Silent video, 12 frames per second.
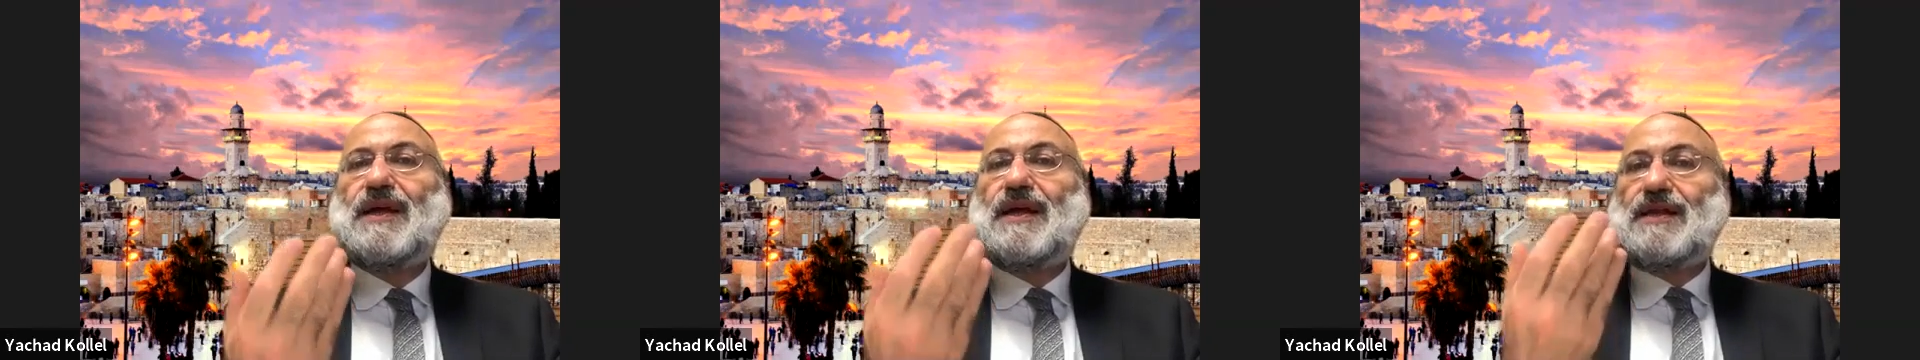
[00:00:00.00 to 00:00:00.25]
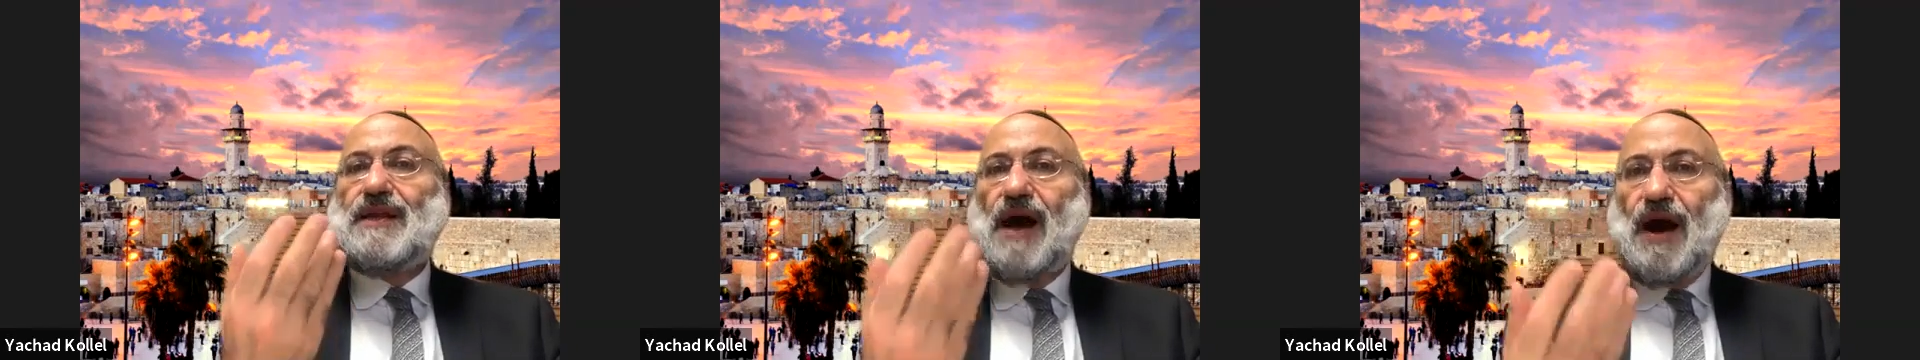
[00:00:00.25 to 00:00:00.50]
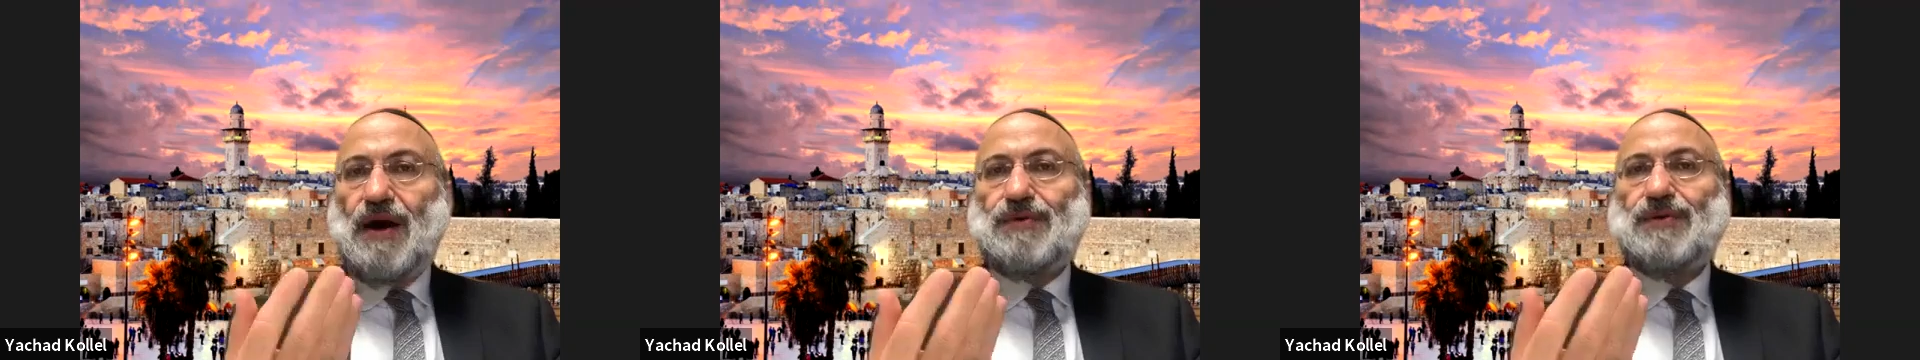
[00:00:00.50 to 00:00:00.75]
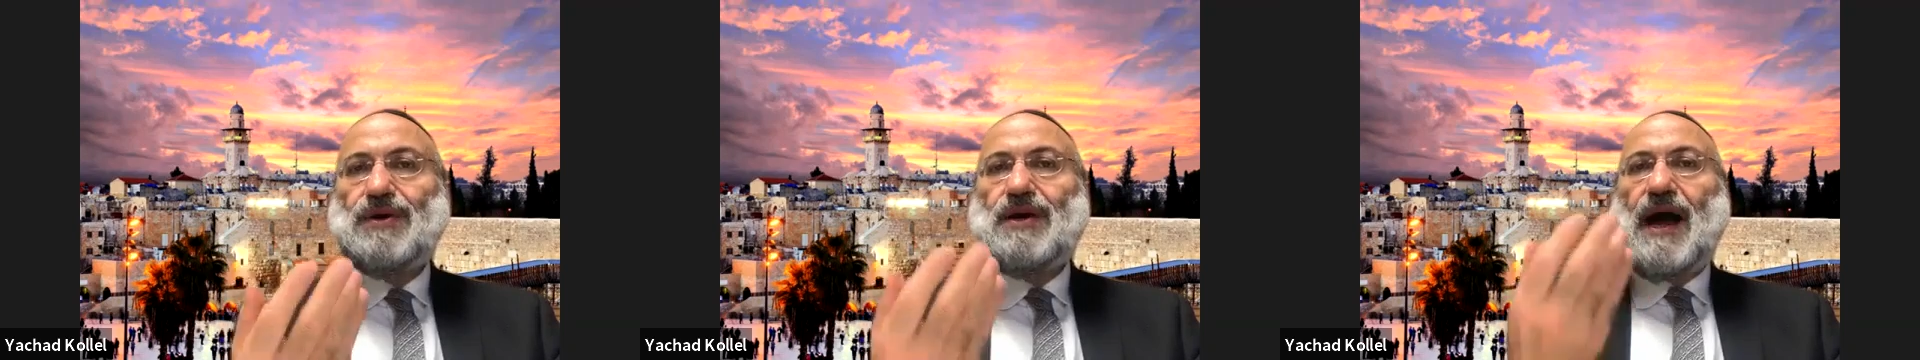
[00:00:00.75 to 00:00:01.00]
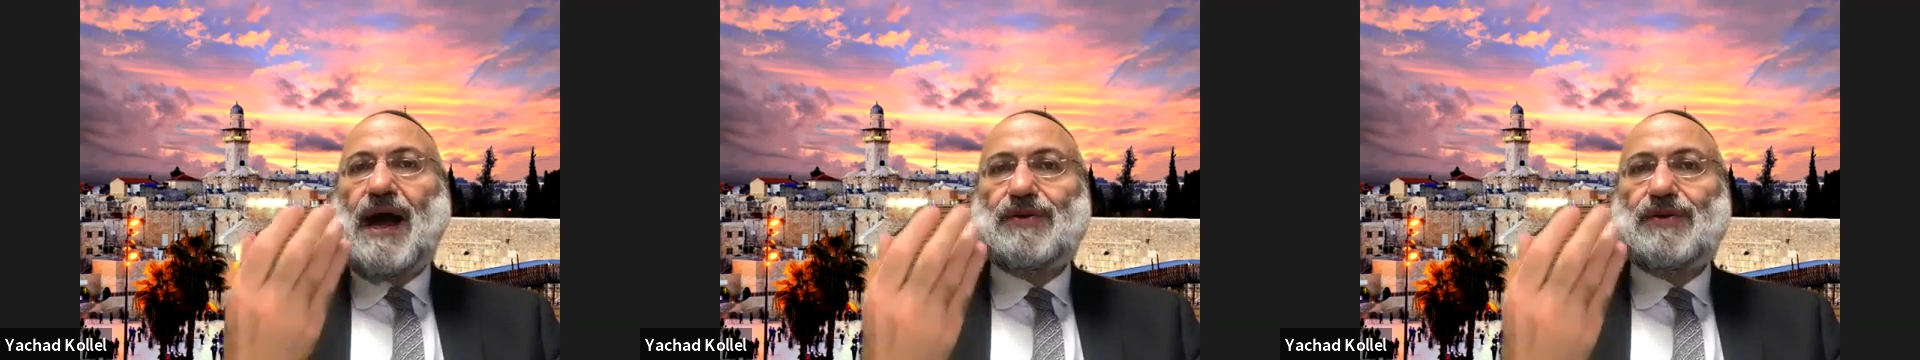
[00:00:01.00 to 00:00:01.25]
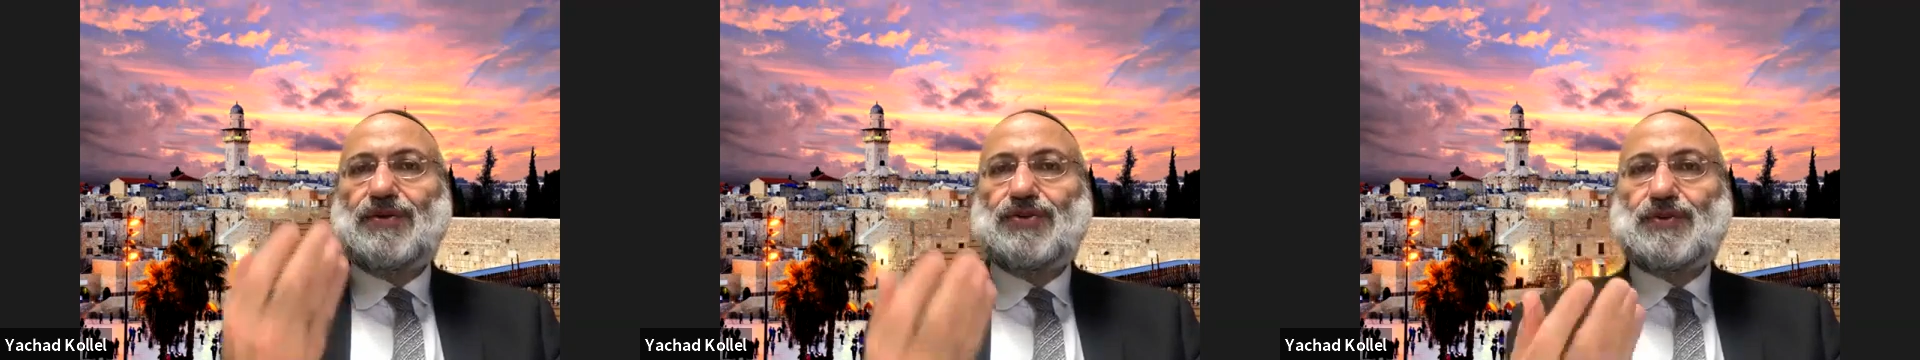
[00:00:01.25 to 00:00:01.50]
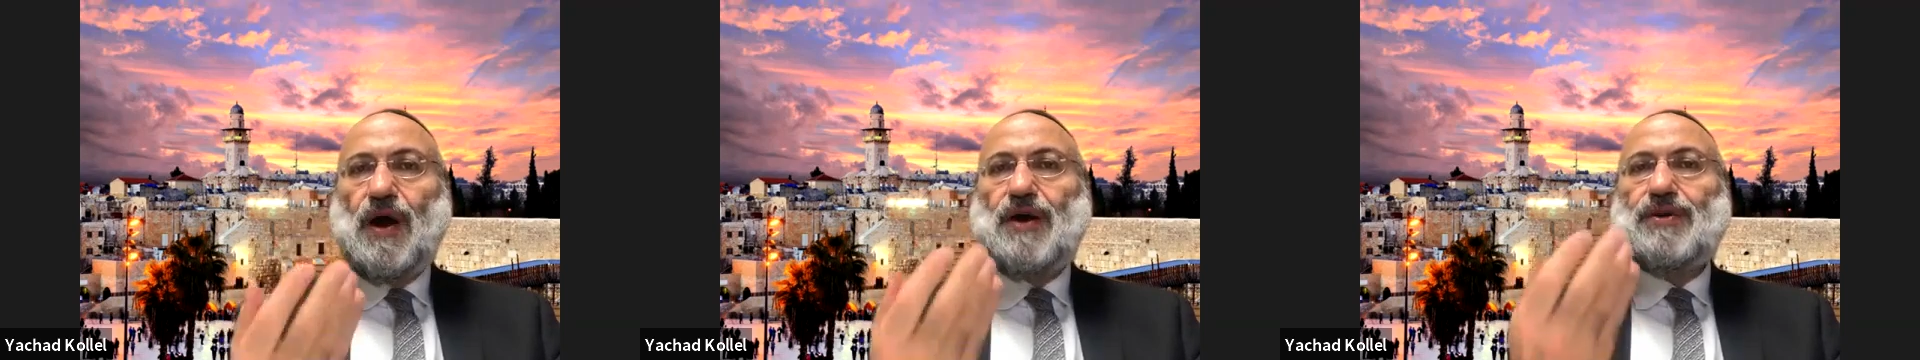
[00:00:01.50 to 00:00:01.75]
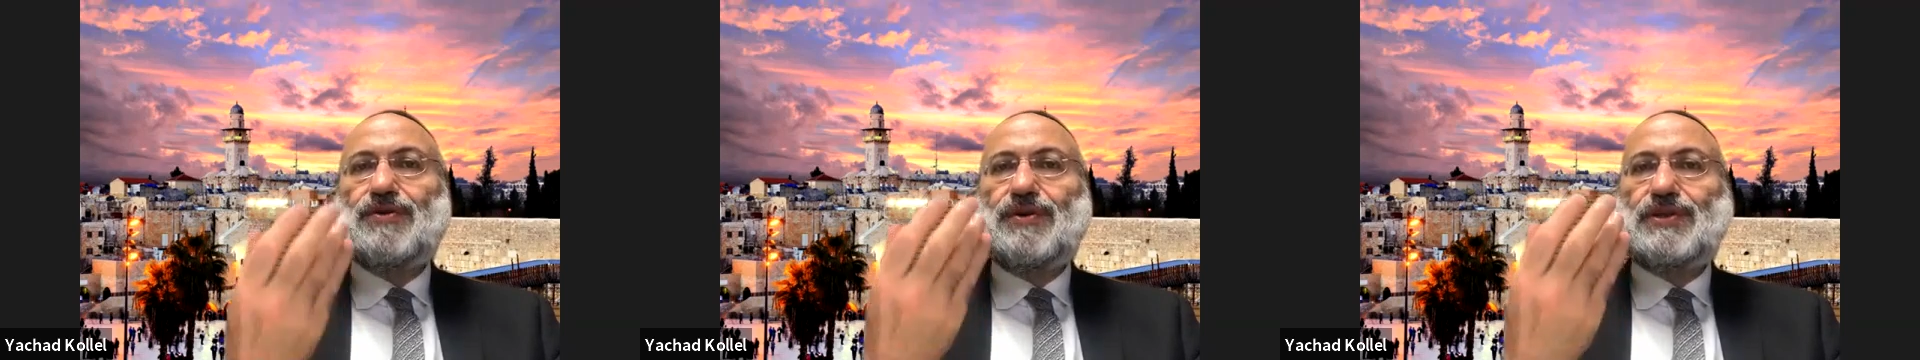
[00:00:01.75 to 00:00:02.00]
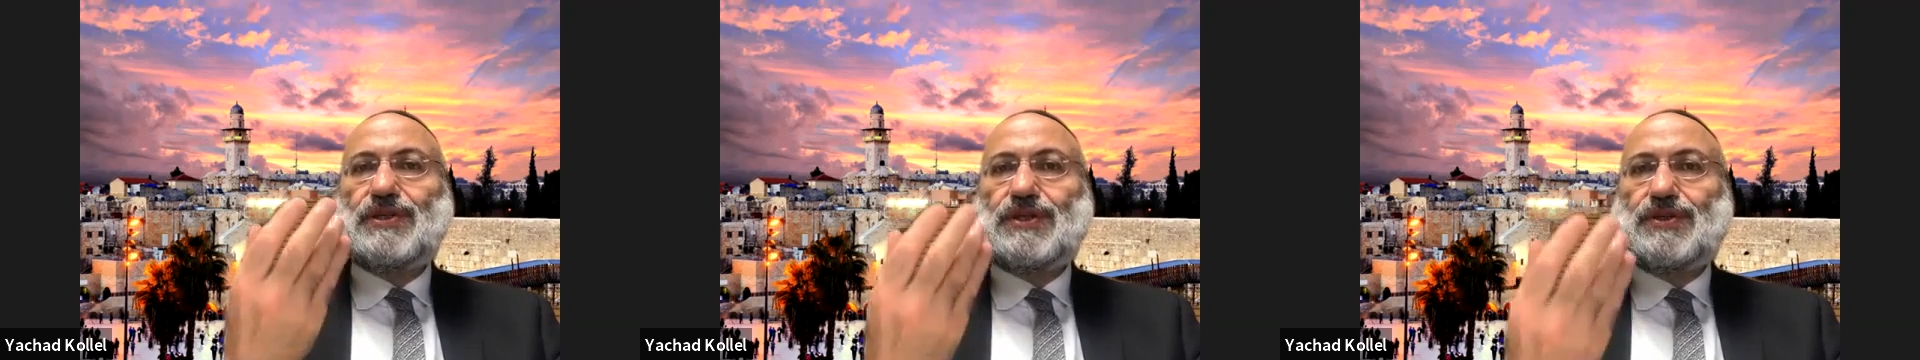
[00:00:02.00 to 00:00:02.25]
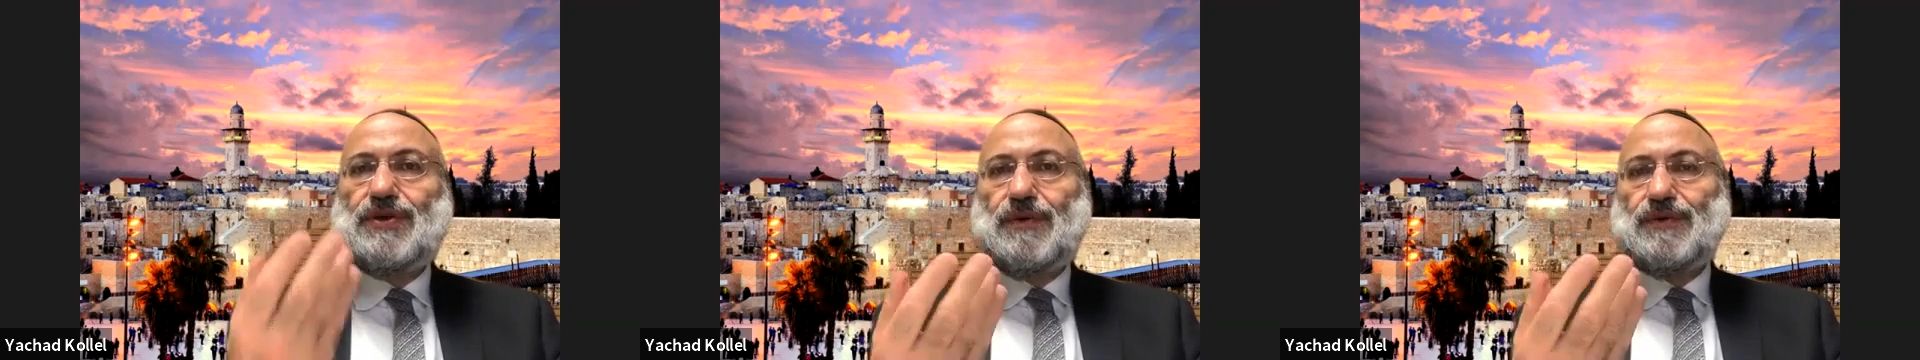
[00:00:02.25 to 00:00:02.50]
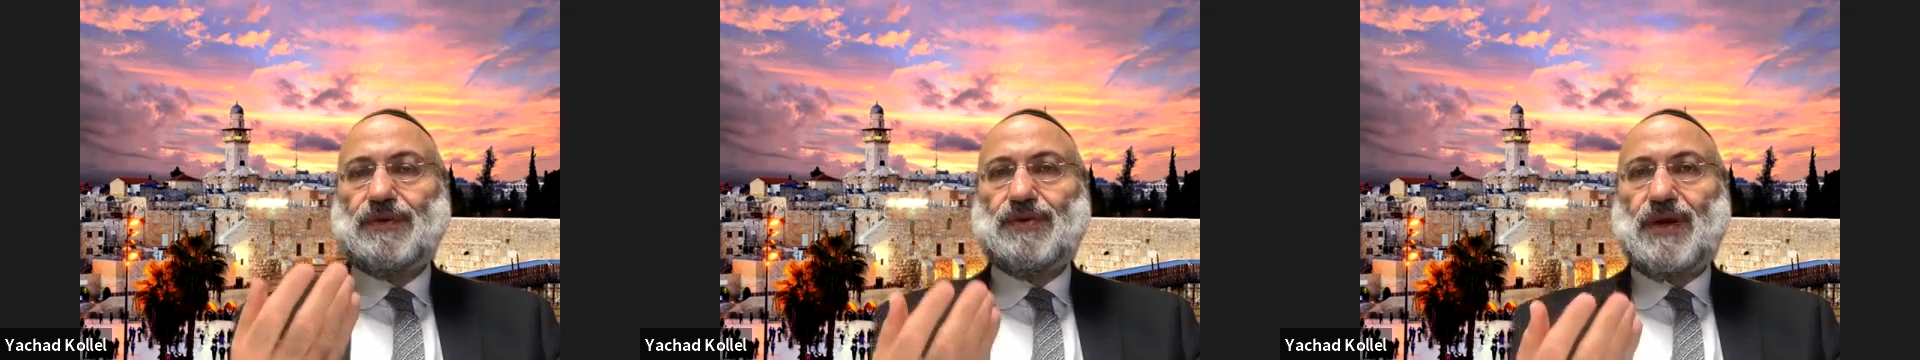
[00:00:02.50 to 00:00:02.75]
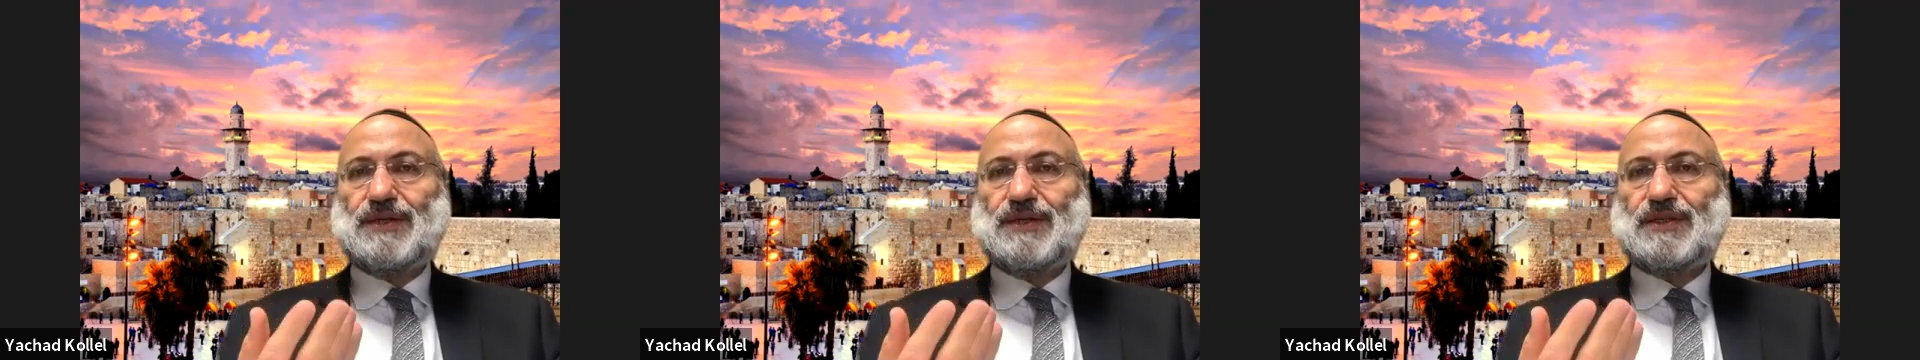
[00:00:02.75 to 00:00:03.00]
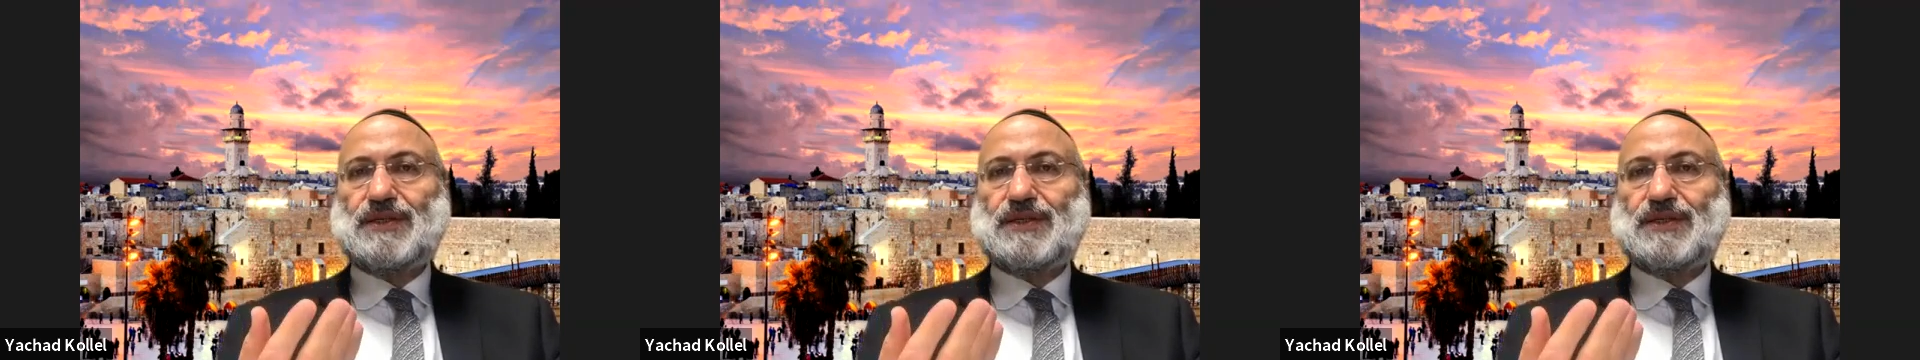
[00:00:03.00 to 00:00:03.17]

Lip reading: Now, HaKadosh Baruch Hu is showing us.